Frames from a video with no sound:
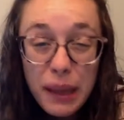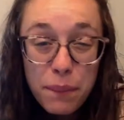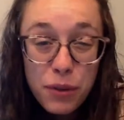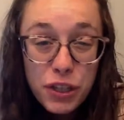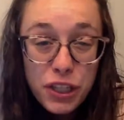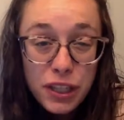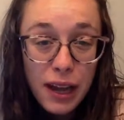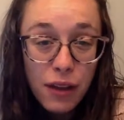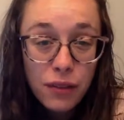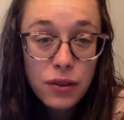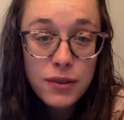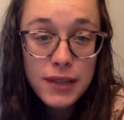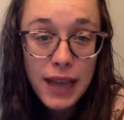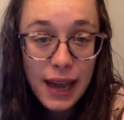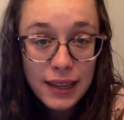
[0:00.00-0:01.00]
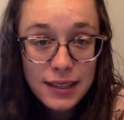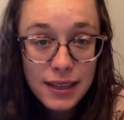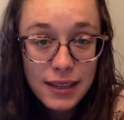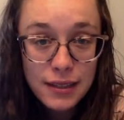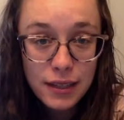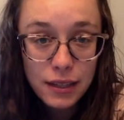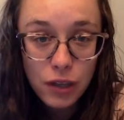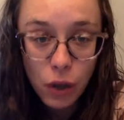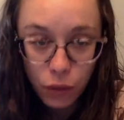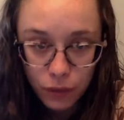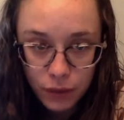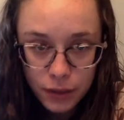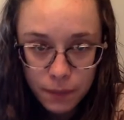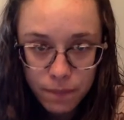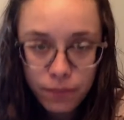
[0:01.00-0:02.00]
pushing out those accented
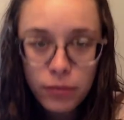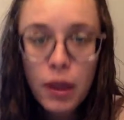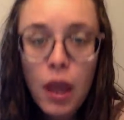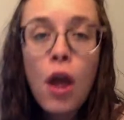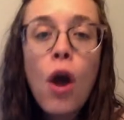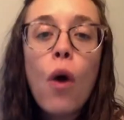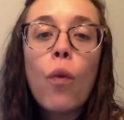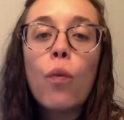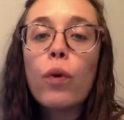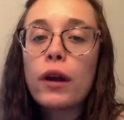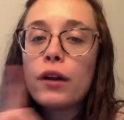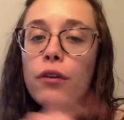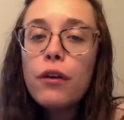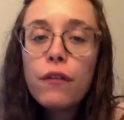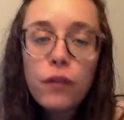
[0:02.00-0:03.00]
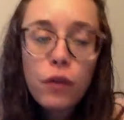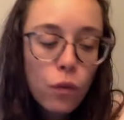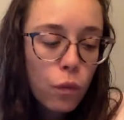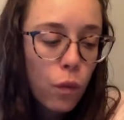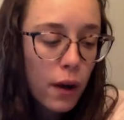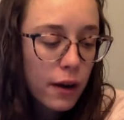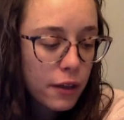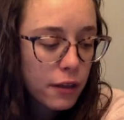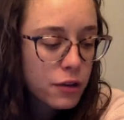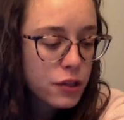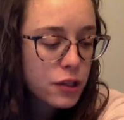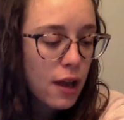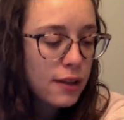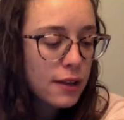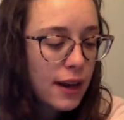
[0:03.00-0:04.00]
notes. We're going to review one other
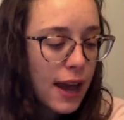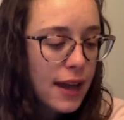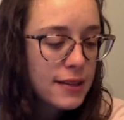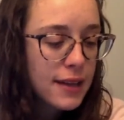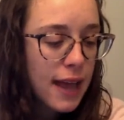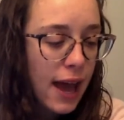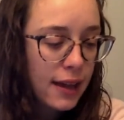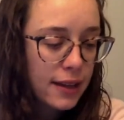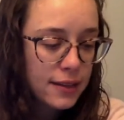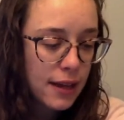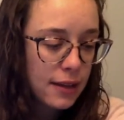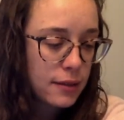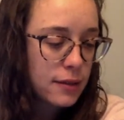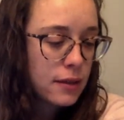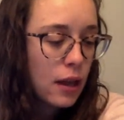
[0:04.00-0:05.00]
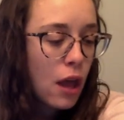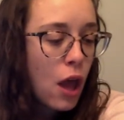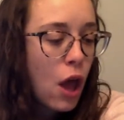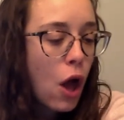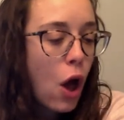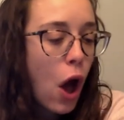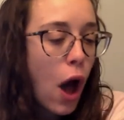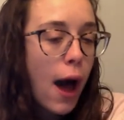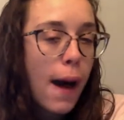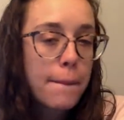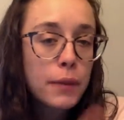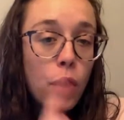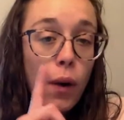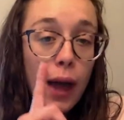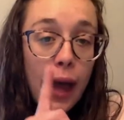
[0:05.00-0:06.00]
song that has accents.
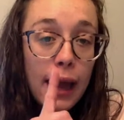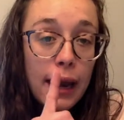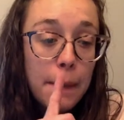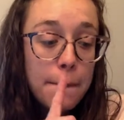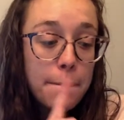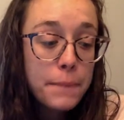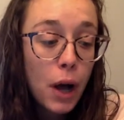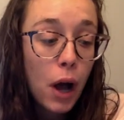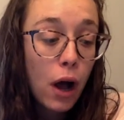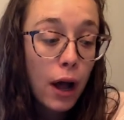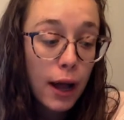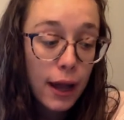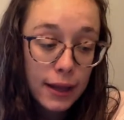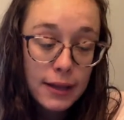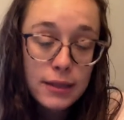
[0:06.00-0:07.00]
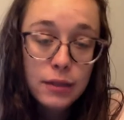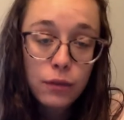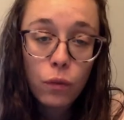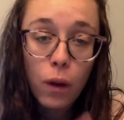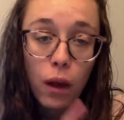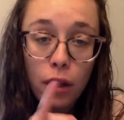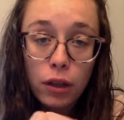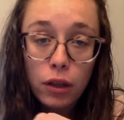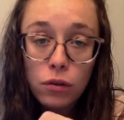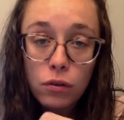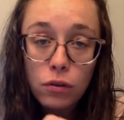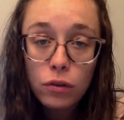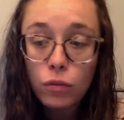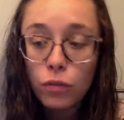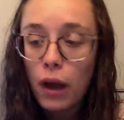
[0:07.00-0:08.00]
Go ahead and pause while
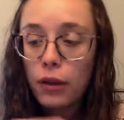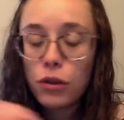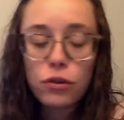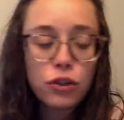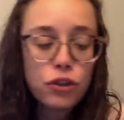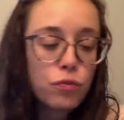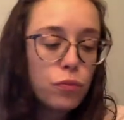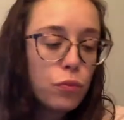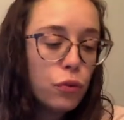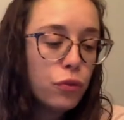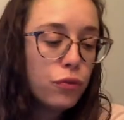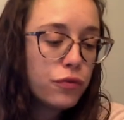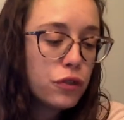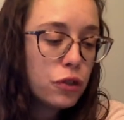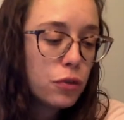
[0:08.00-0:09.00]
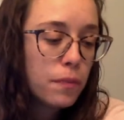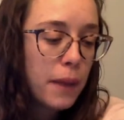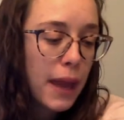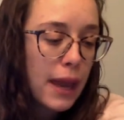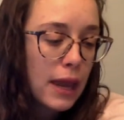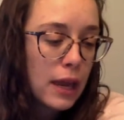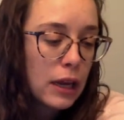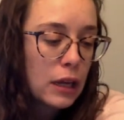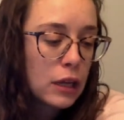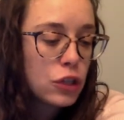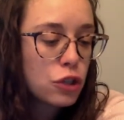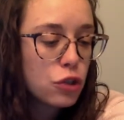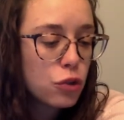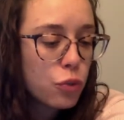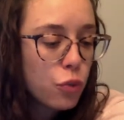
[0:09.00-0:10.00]
you move to
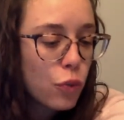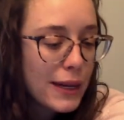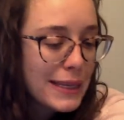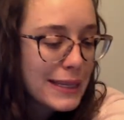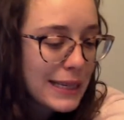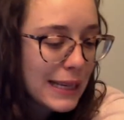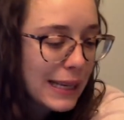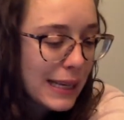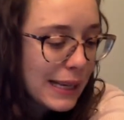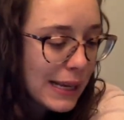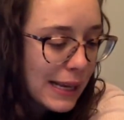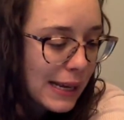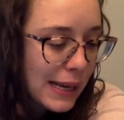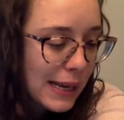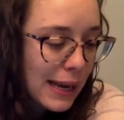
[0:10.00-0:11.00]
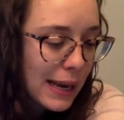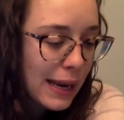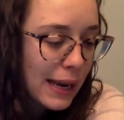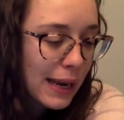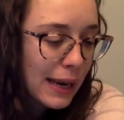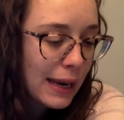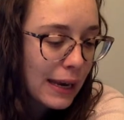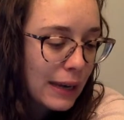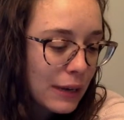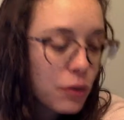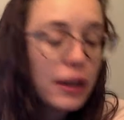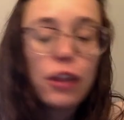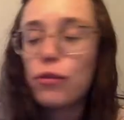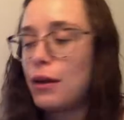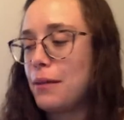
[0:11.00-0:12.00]
page
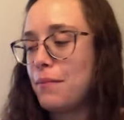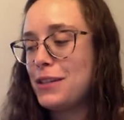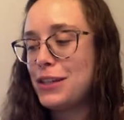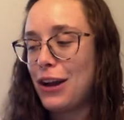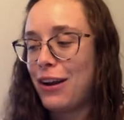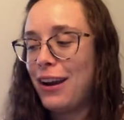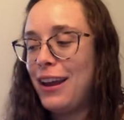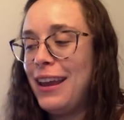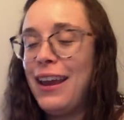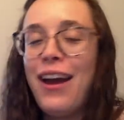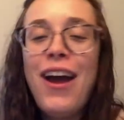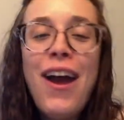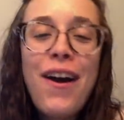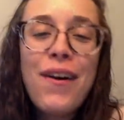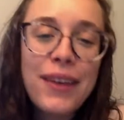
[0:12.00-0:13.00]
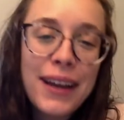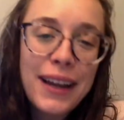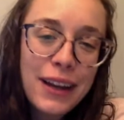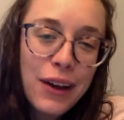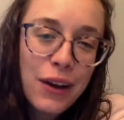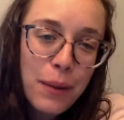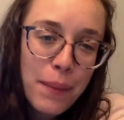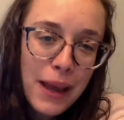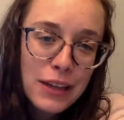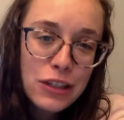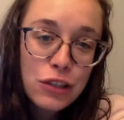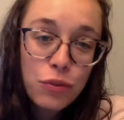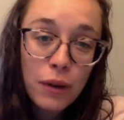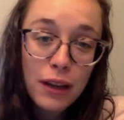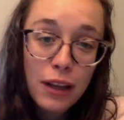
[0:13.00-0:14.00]
23. Sorry, we're going to go to page
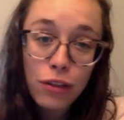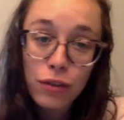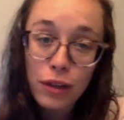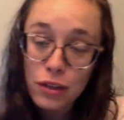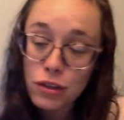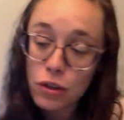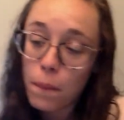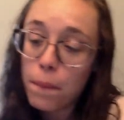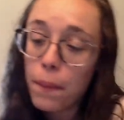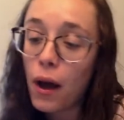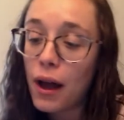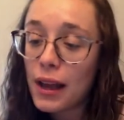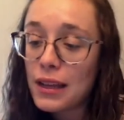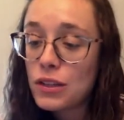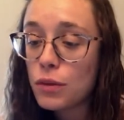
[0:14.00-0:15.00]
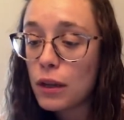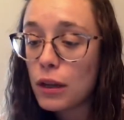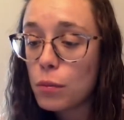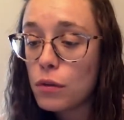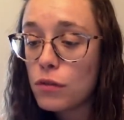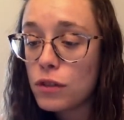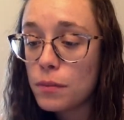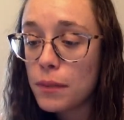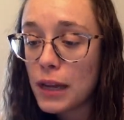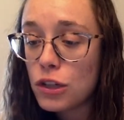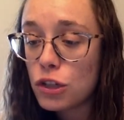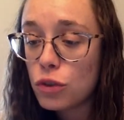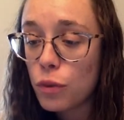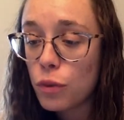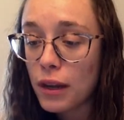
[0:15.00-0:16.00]
23. So pause while you move to
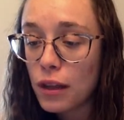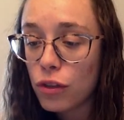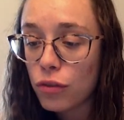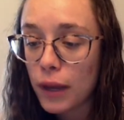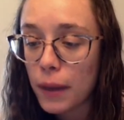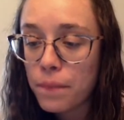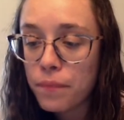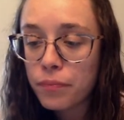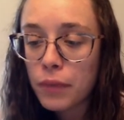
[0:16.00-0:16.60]
page 23.